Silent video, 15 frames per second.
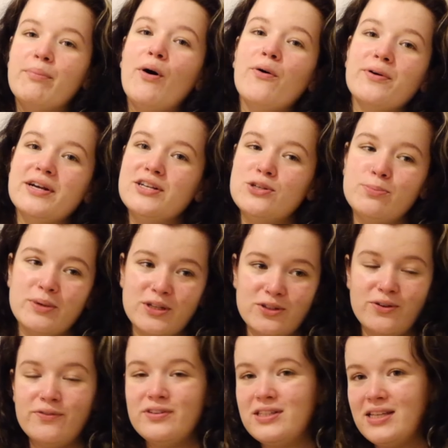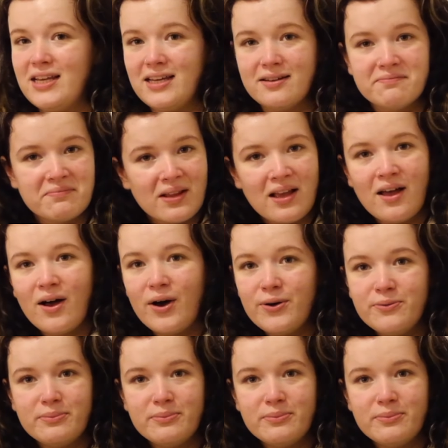porridge, because obviously oat